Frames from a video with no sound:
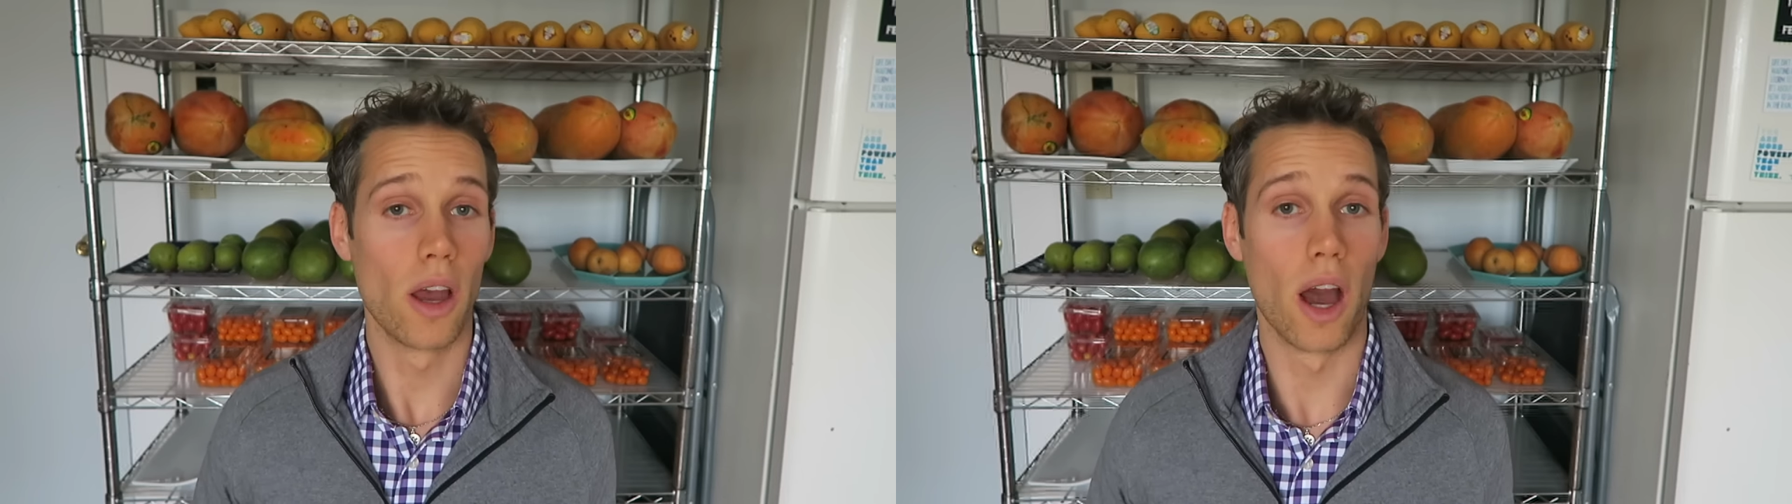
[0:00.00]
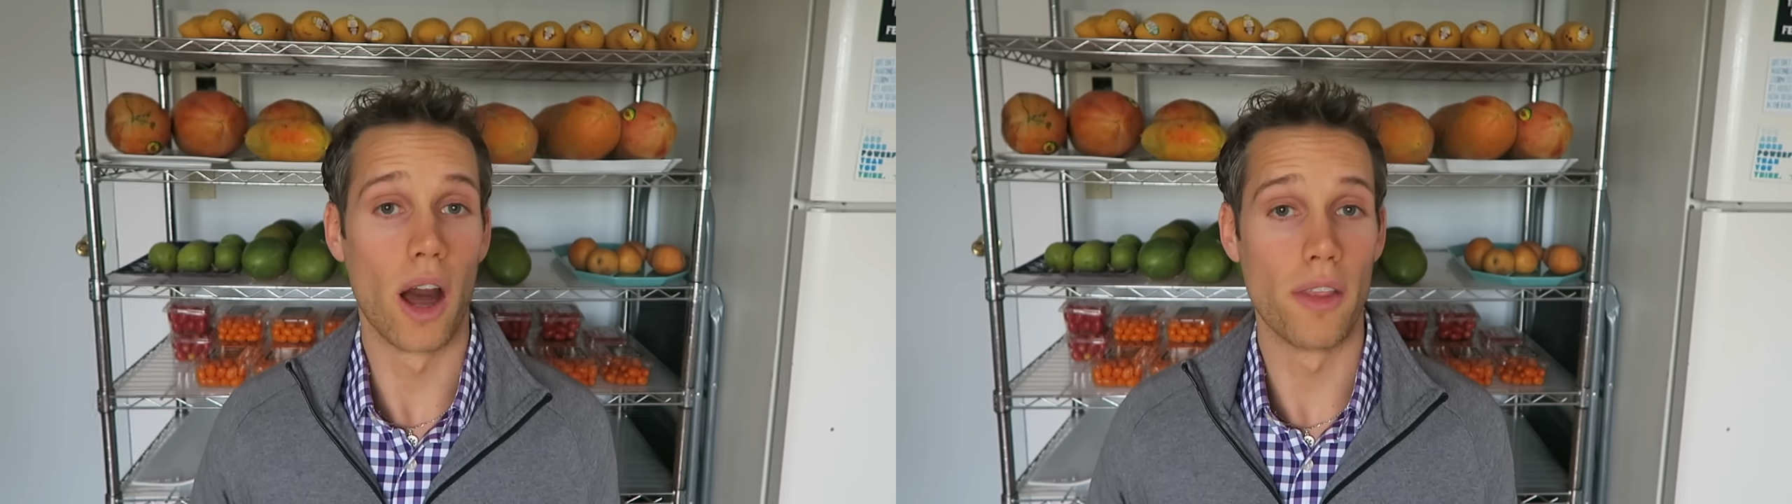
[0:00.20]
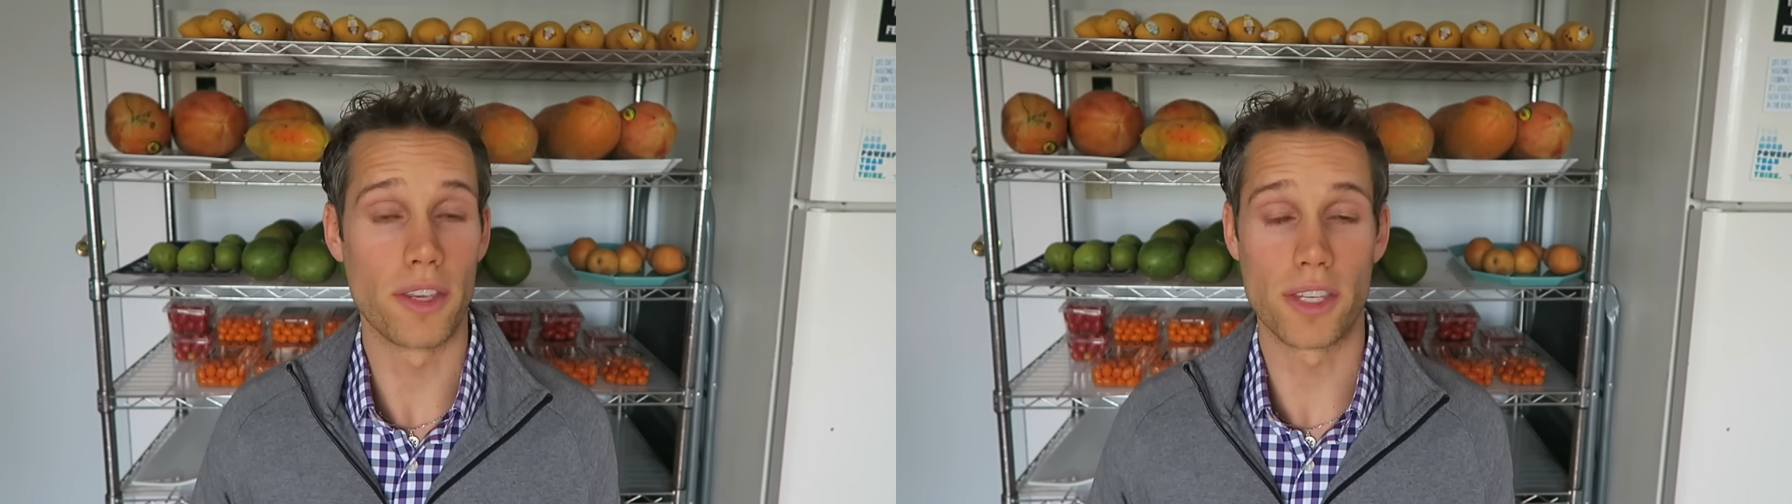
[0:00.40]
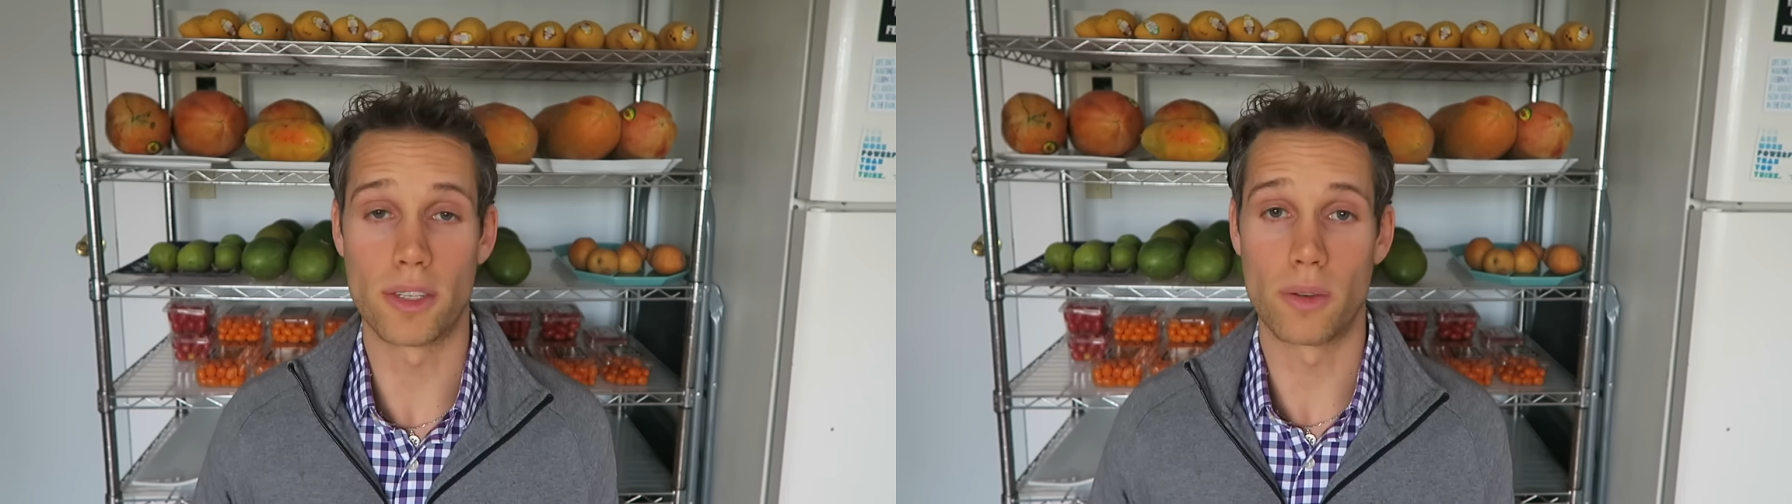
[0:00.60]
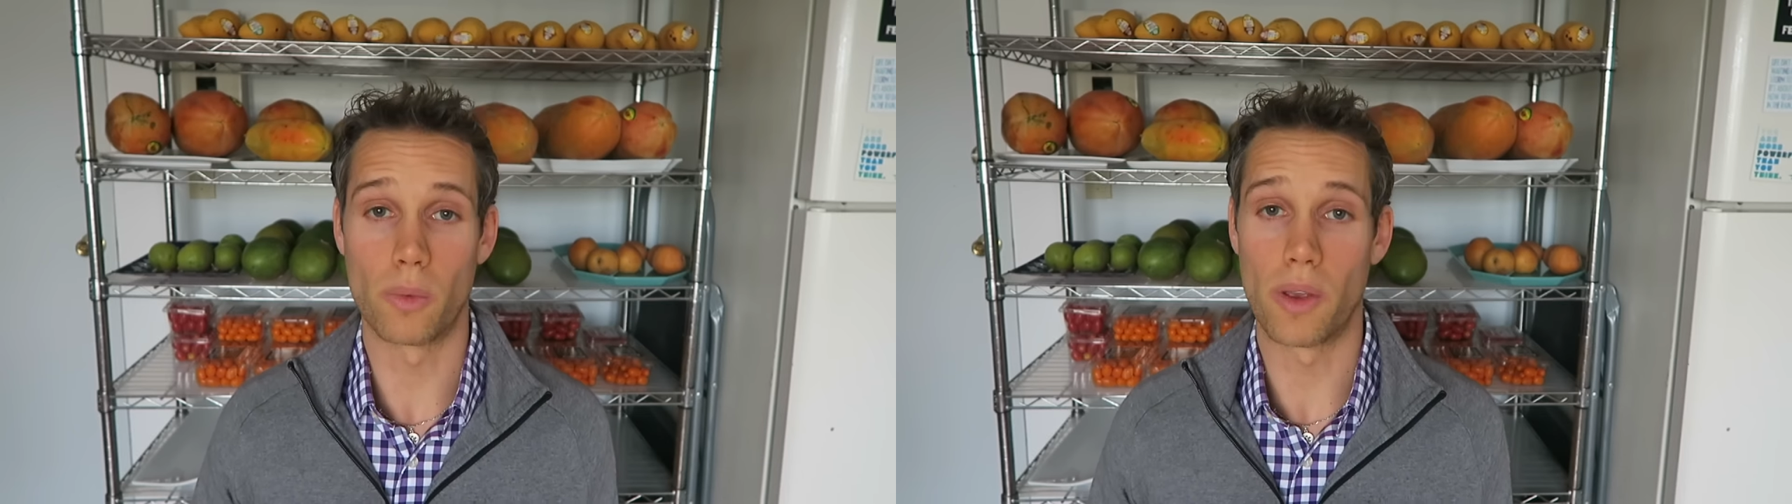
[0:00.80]

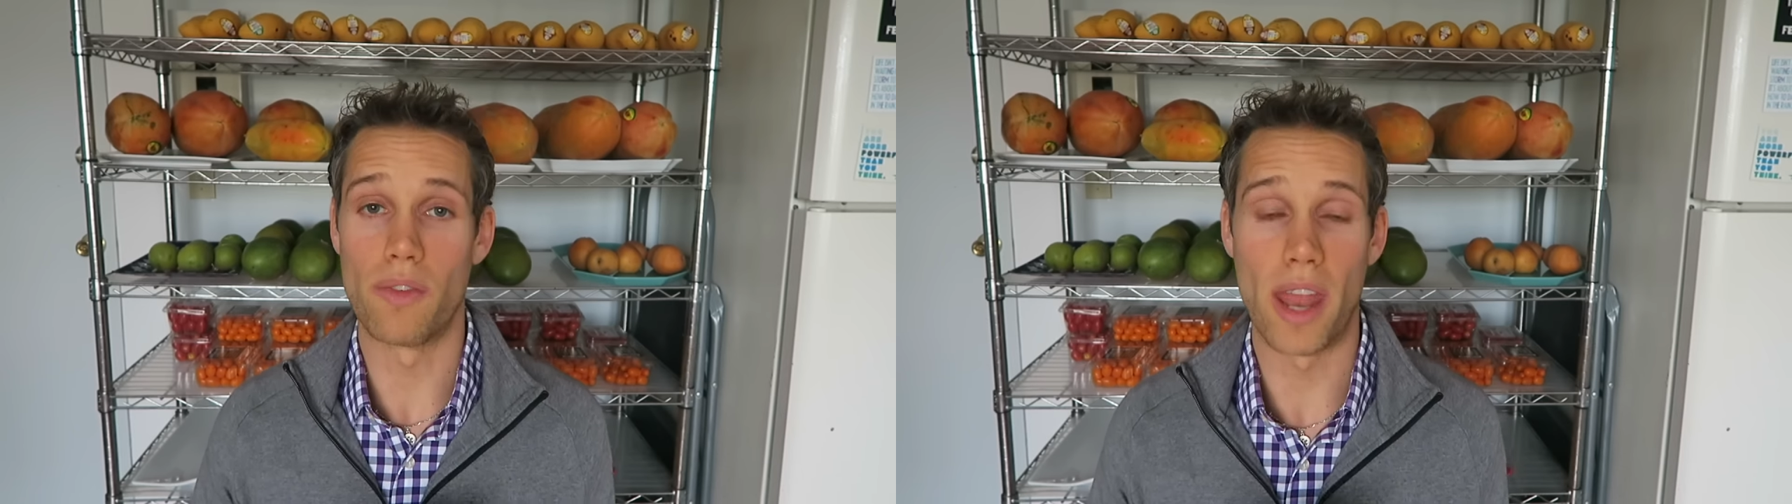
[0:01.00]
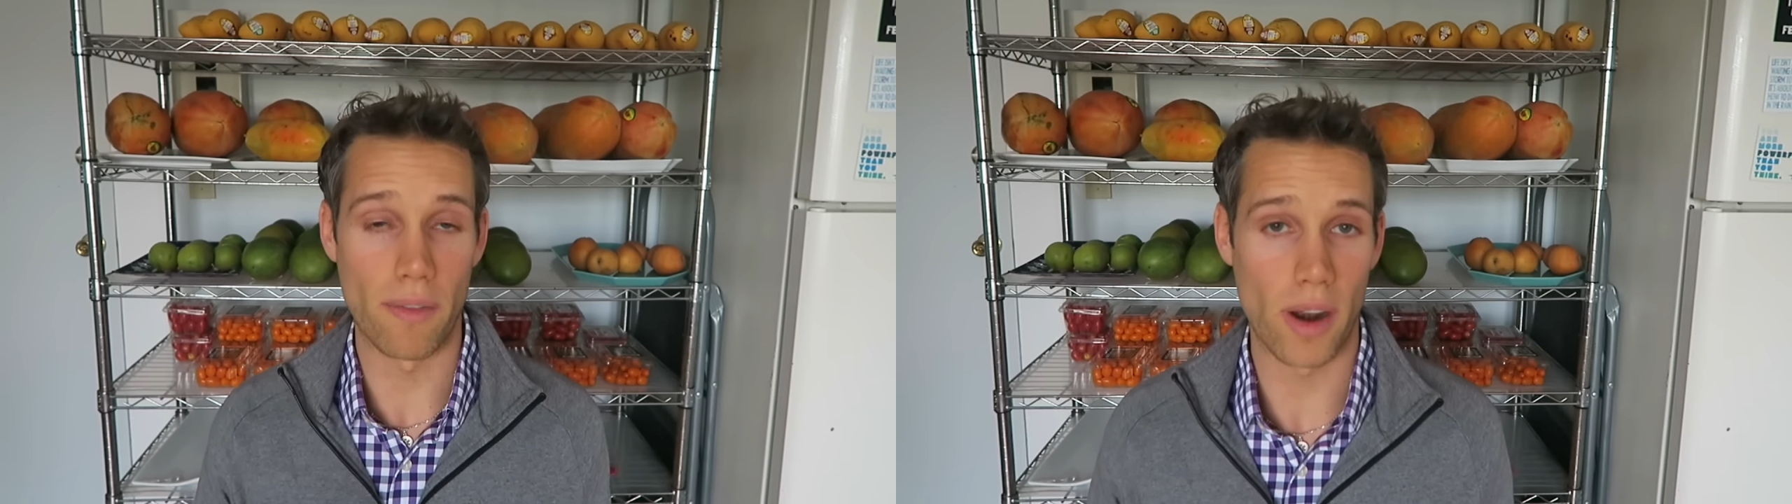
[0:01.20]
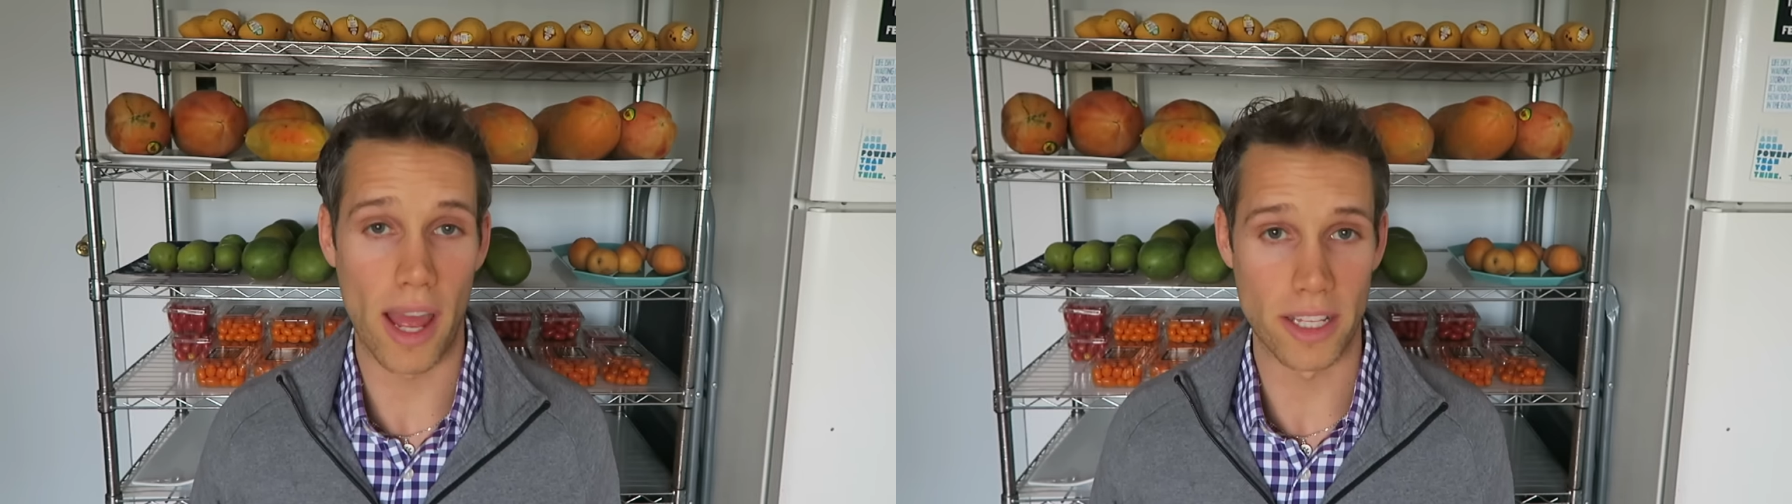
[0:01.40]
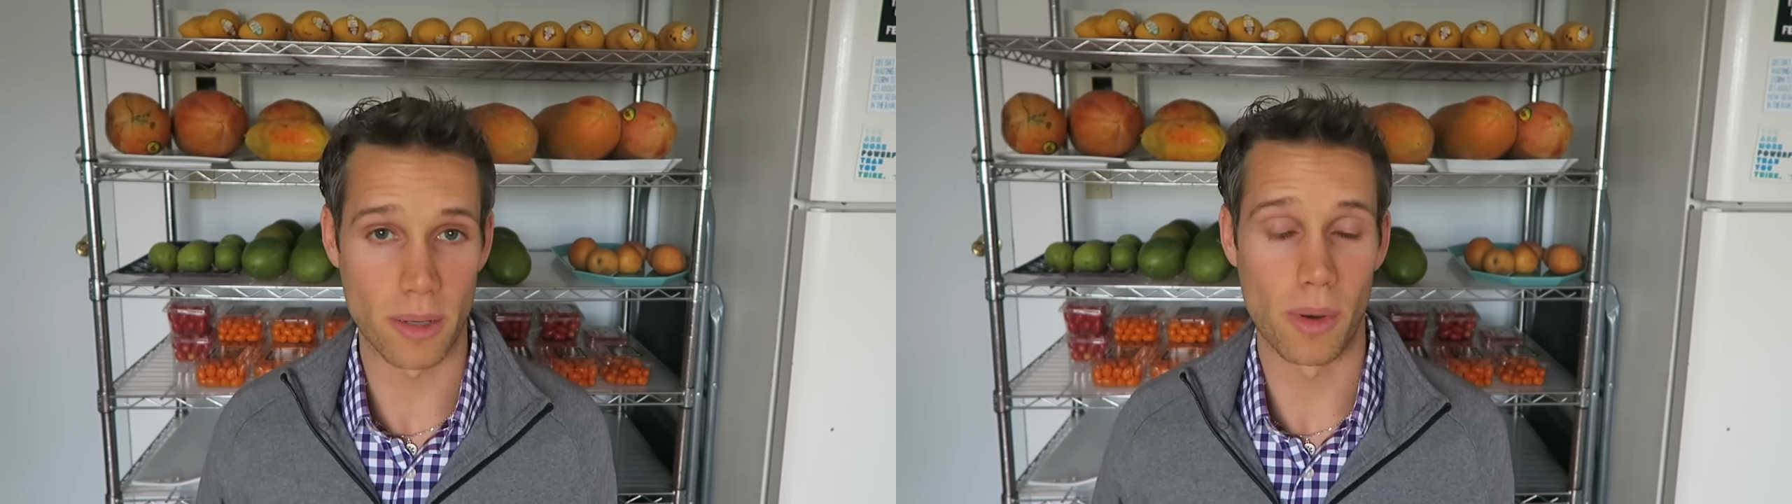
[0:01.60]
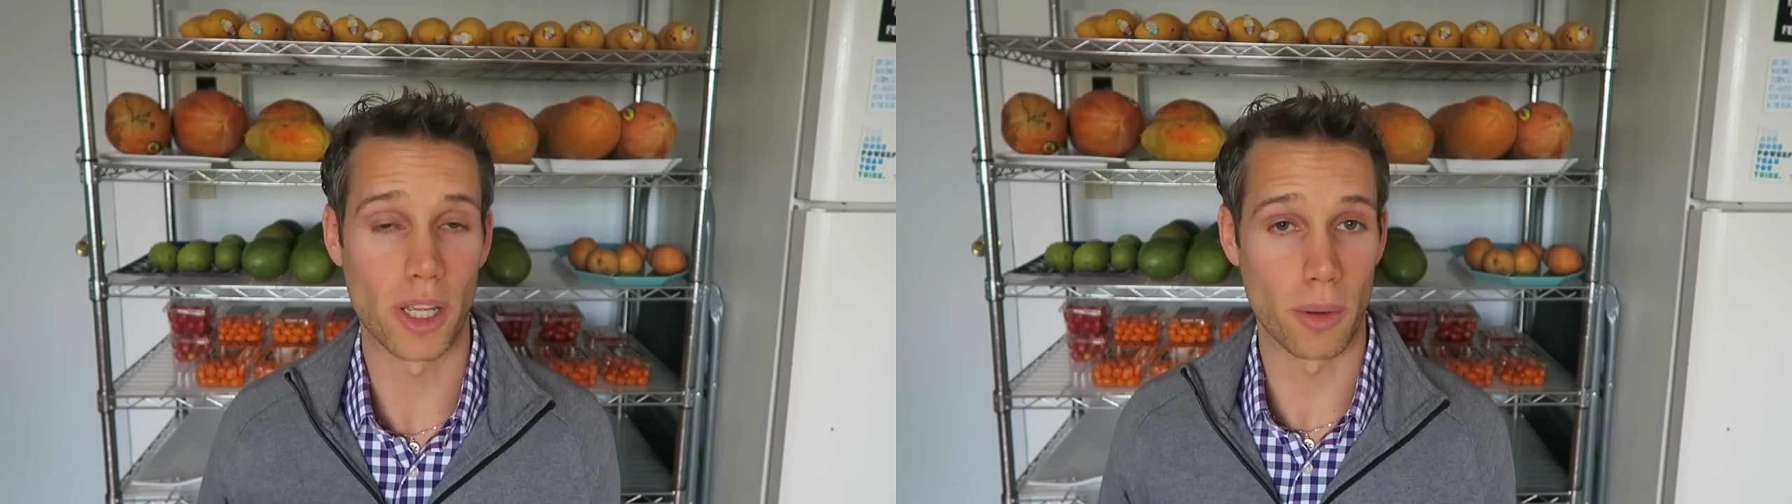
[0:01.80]
We have never had
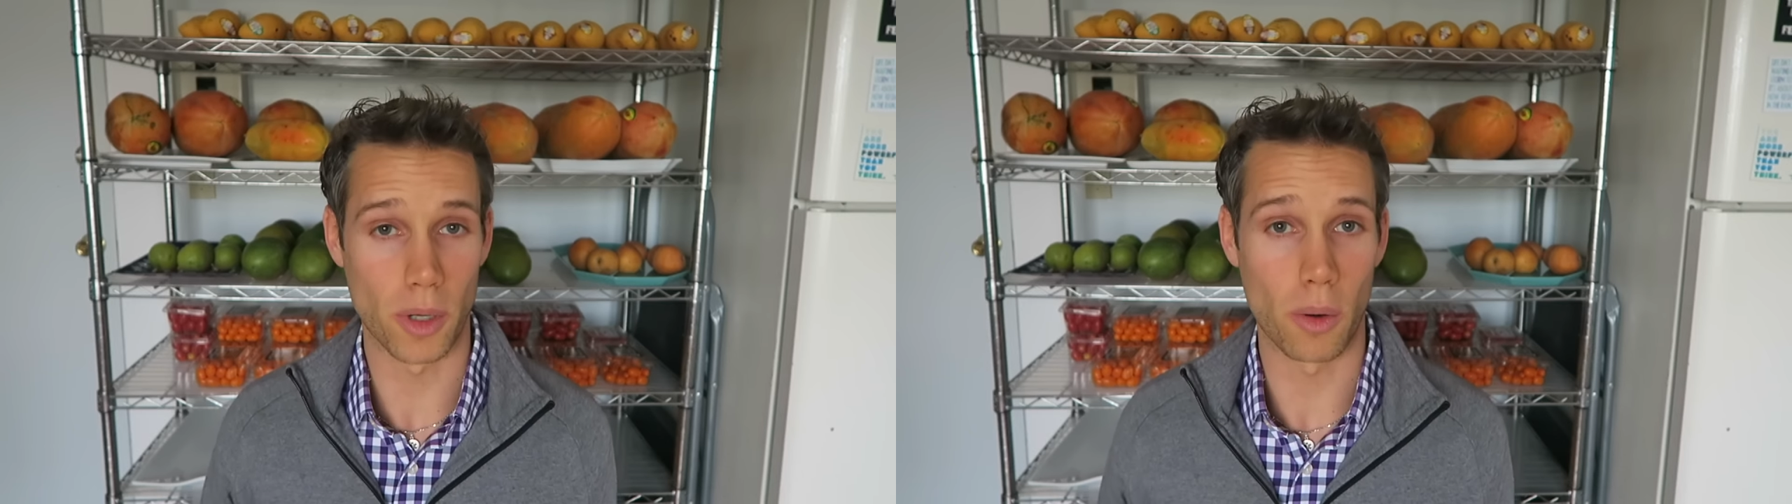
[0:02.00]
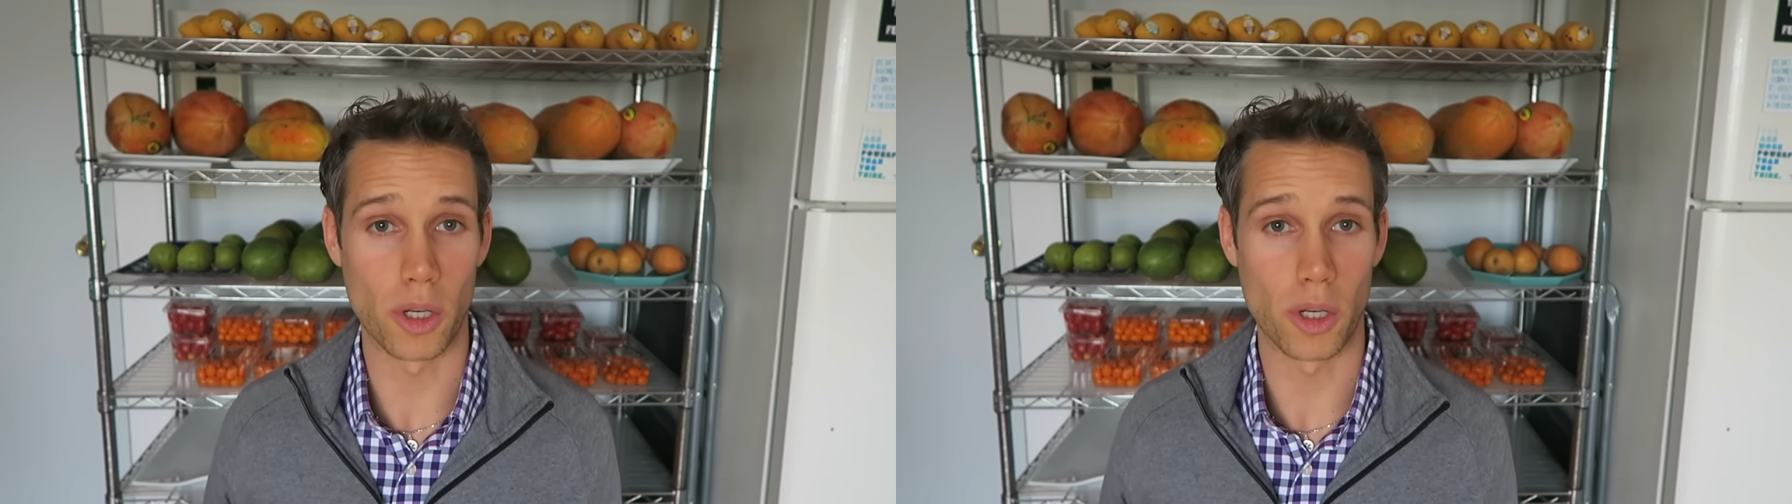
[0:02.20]
somebody come to our